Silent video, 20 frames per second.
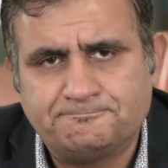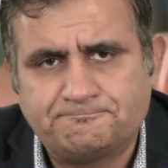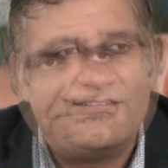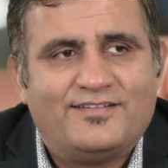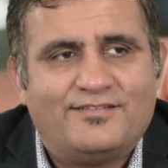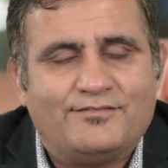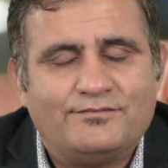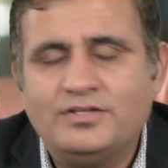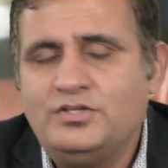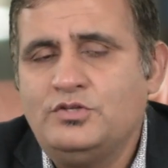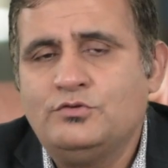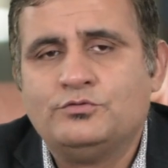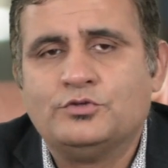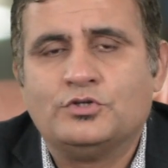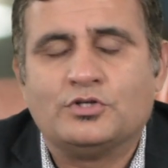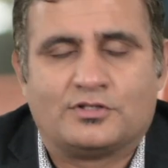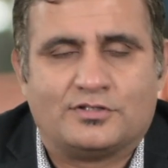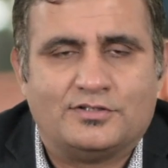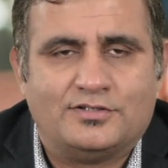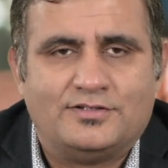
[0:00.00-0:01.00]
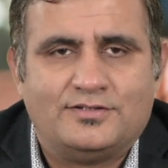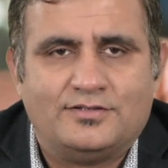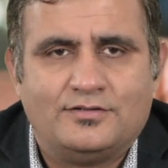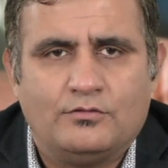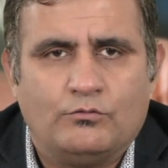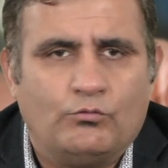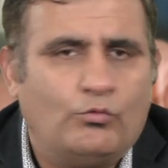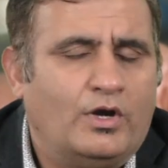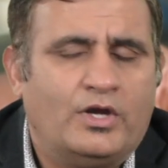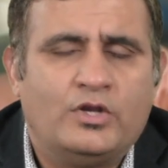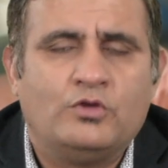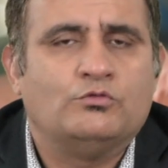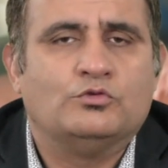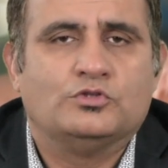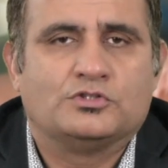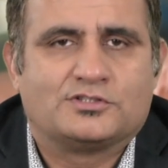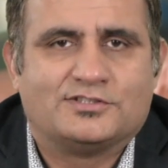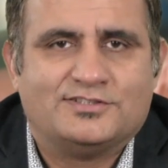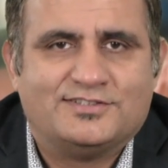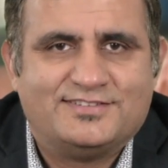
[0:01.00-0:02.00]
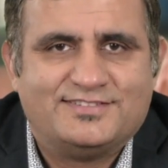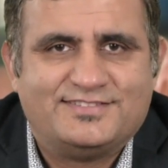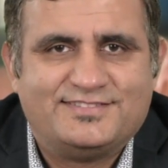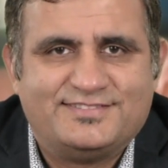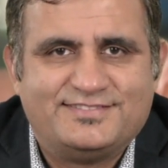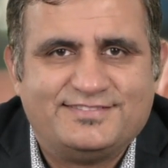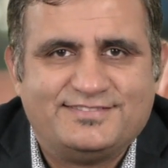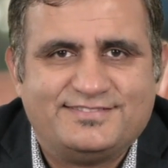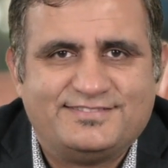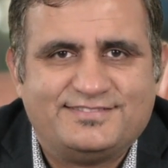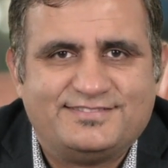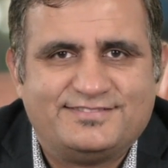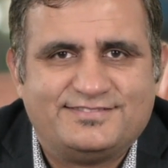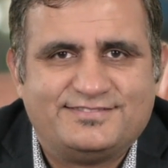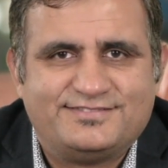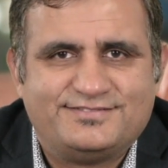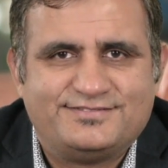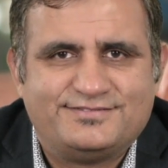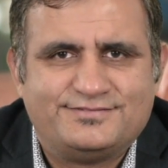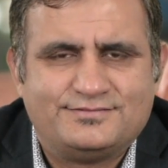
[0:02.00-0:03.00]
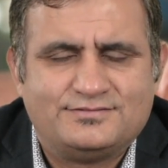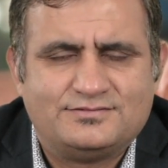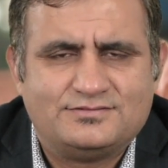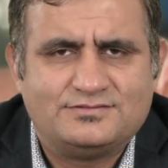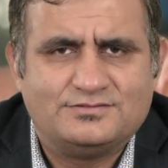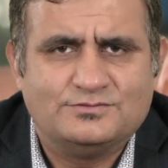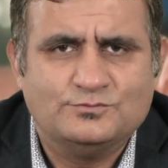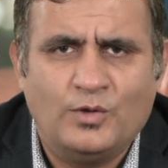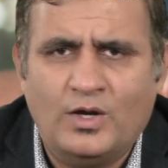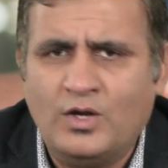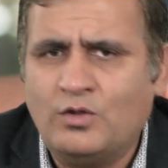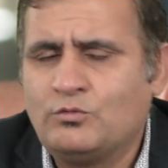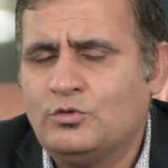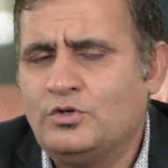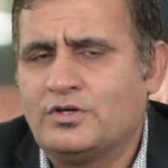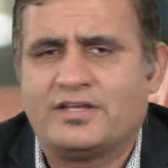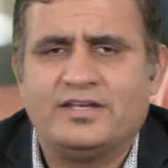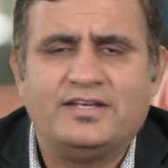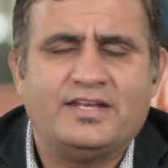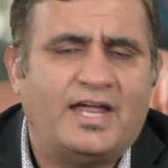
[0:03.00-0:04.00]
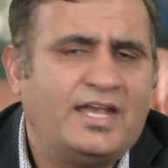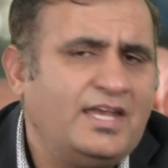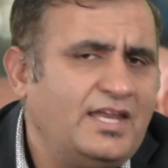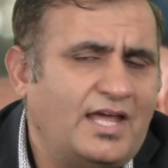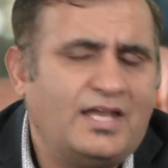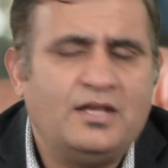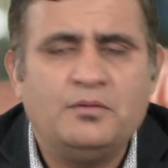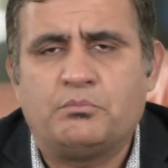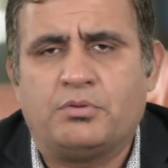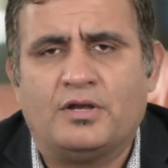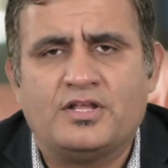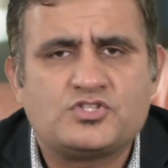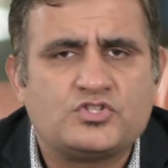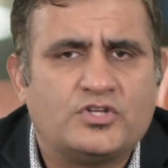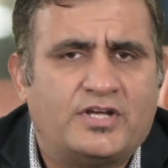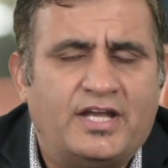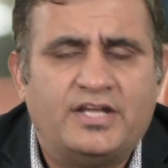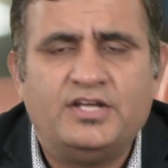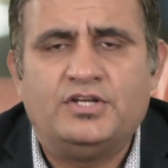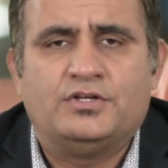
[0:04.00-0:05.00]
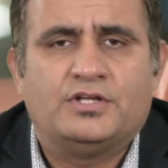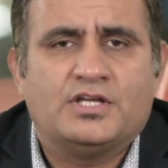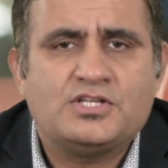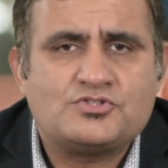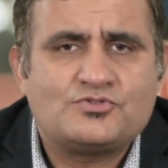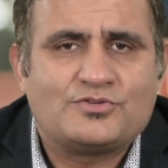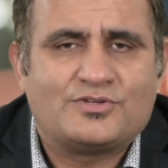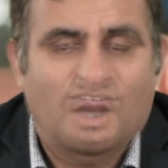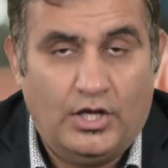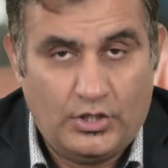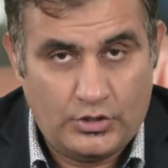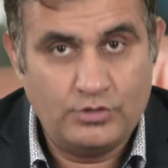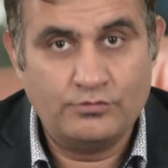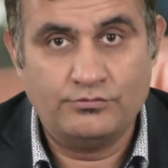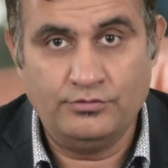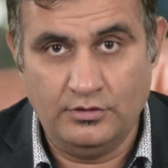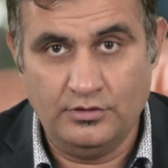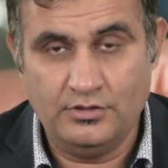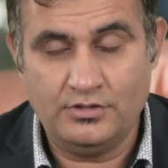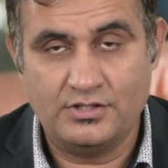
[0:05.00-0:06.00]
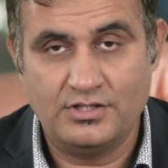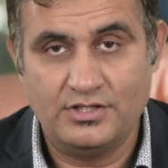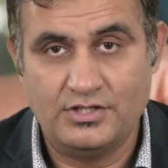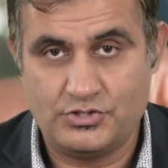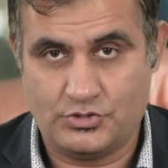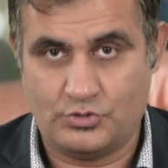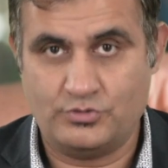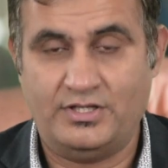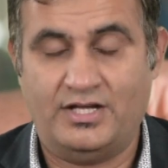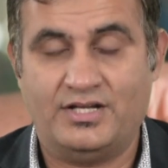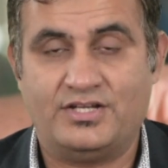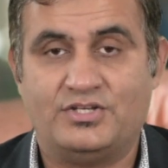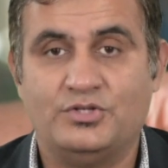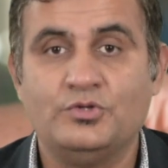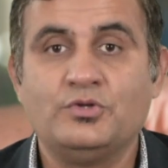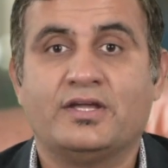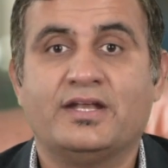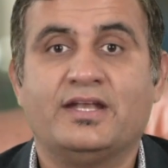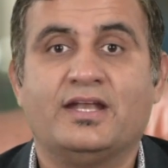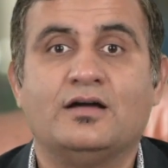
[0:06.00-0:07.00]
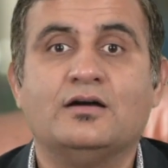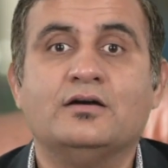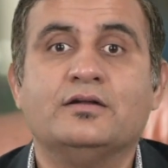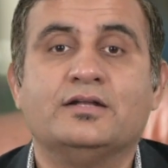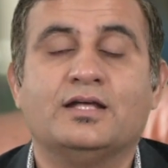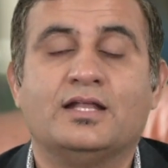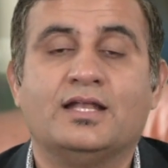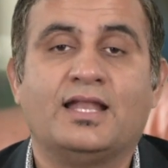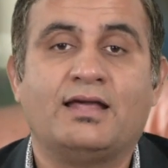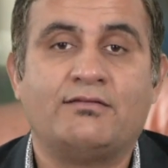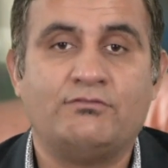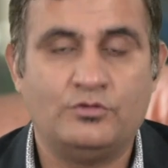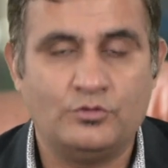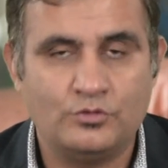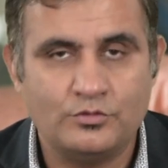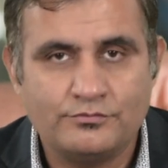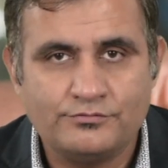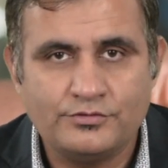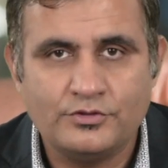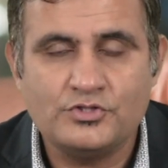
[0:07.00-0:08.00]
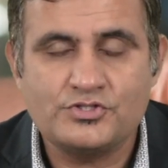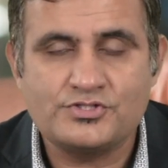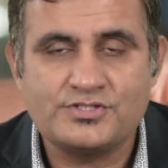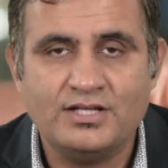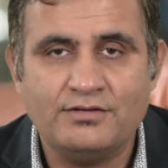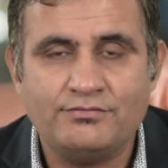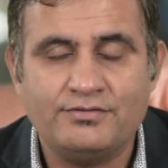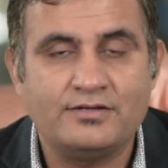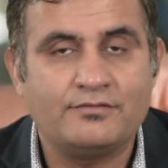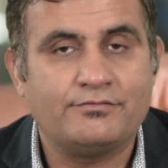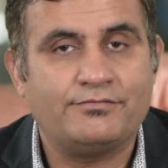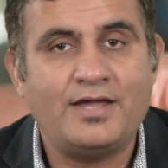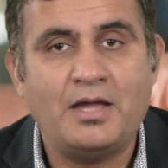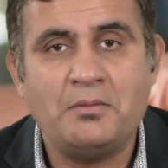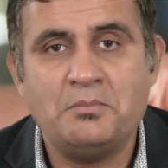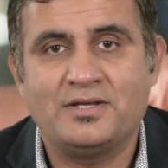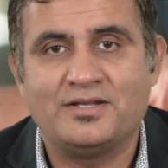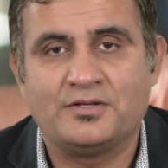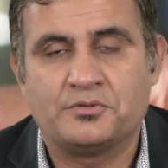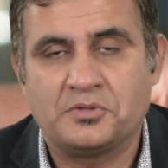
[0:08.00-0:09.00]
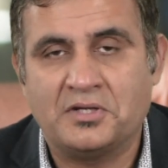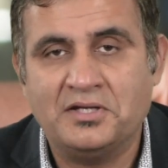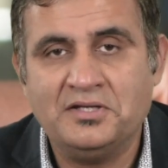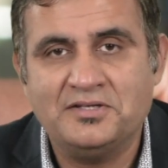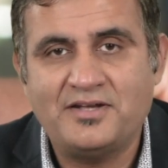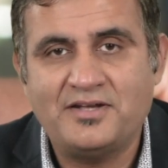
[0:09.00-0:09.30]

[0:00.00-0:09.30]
when you work, why do you work? Why do you work in any place or any industry? You work so that you can earn a livelihood for yourself and family, right?